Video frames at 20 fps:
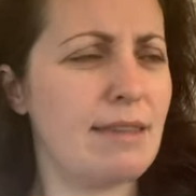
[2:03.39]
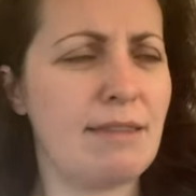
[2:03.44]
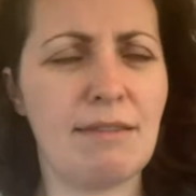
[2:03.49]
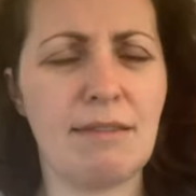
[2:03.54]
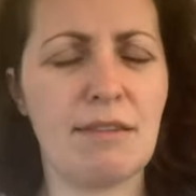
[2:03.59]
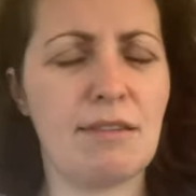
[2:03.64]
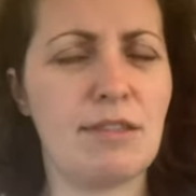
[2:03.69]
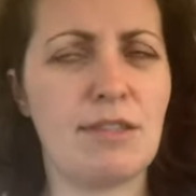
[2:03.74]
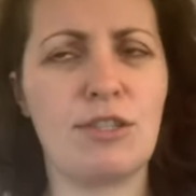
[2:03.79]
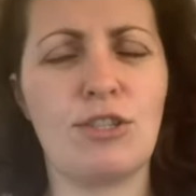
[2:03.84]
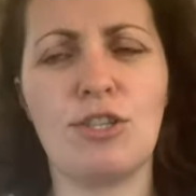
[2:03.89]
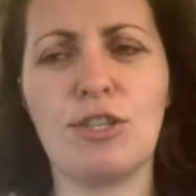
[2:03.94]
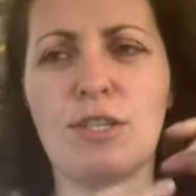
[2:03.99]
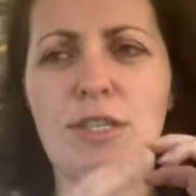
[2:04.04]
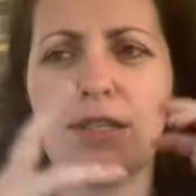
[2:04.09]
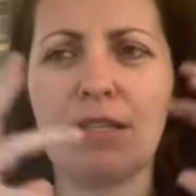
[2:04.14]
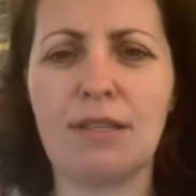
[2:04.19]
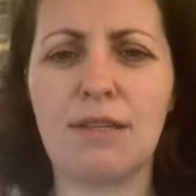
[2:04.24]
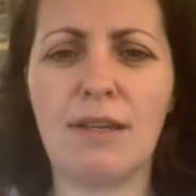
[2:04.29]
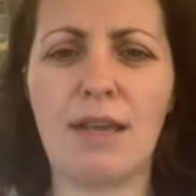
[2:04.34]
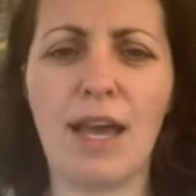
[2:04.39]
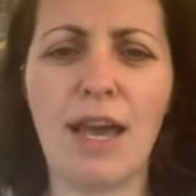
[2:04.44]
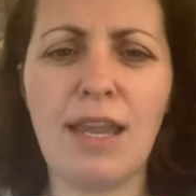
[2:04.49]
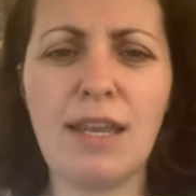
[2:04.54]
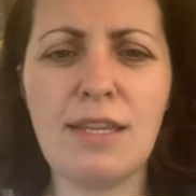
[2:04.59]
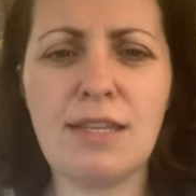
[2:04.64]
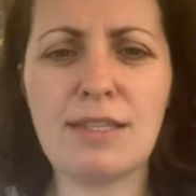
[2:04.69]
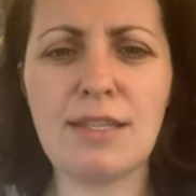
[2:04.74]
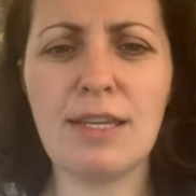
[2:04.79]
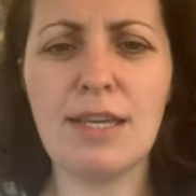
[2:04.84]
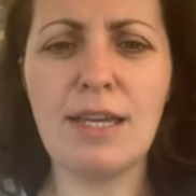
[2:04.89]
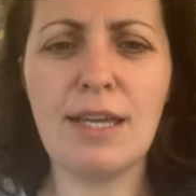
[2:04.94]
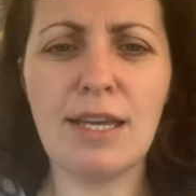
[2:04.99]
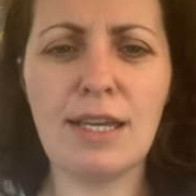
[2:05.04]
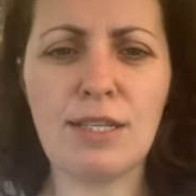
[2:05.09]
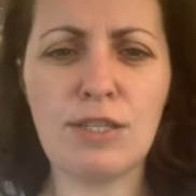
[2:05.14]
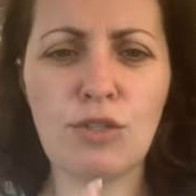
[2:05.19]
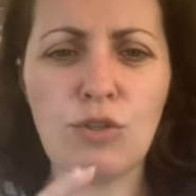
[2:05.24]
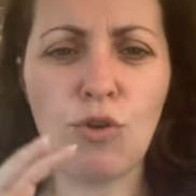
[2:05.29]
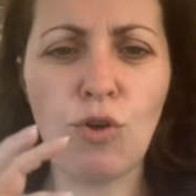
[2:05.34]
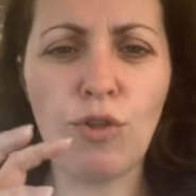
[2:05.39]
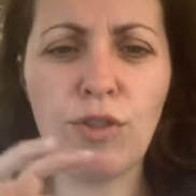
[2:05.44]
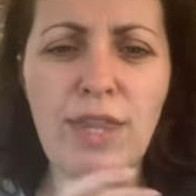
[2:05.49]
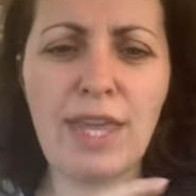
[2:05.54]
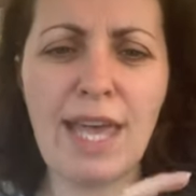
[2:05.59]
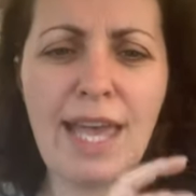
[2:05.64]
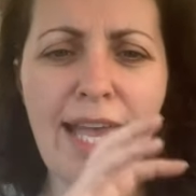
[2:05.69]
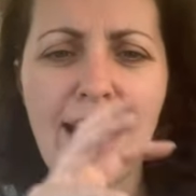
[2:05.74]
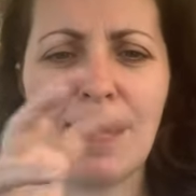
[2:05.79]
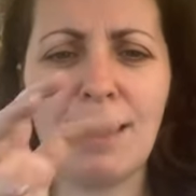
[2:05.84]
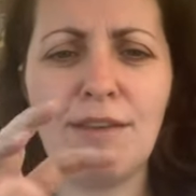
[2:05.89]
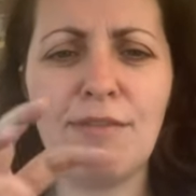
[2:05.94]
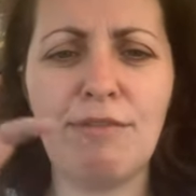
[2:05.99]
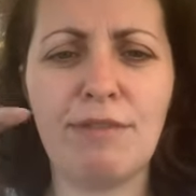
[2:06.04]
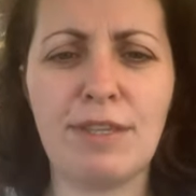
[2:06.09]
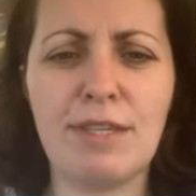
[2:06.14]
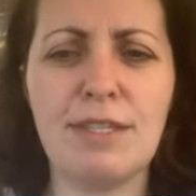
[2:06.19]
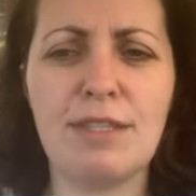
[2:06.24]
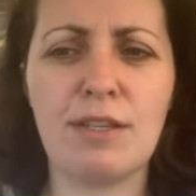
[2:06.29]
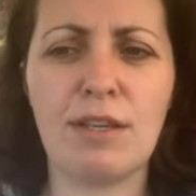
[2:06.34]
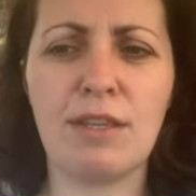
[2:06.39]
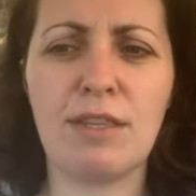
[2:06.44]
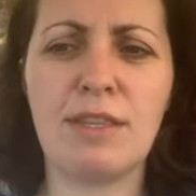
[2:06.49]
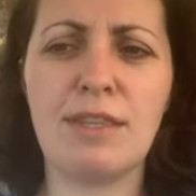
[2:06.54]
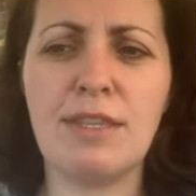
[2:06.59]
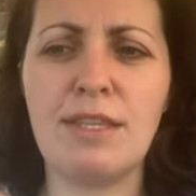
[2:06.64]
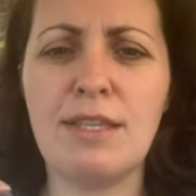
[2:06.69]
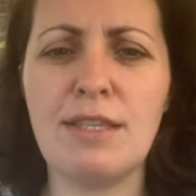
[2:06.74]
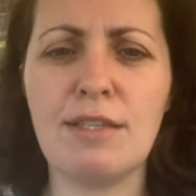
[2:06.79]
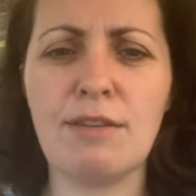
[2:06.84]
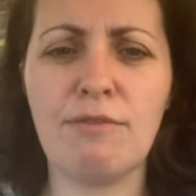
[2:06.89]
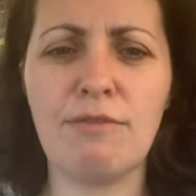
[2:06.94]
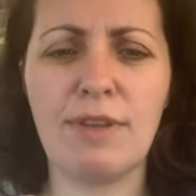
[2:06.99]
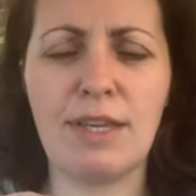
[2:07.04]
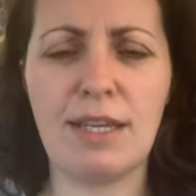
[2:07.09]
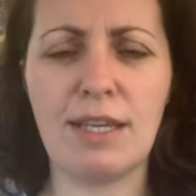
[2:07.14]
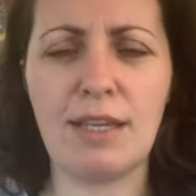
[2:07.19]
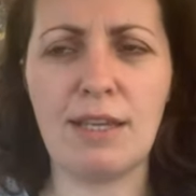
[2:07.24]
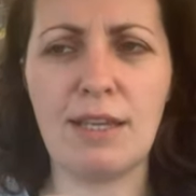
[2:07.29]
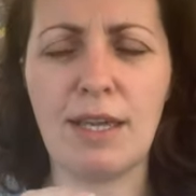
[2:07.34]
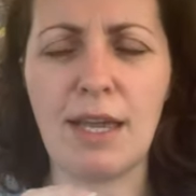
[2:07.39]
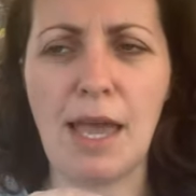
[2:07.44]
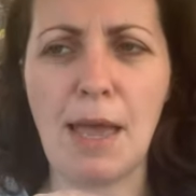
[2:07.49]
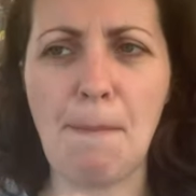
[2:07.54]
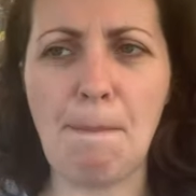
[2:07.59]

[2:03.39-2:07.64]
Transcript: it's not that any of these are very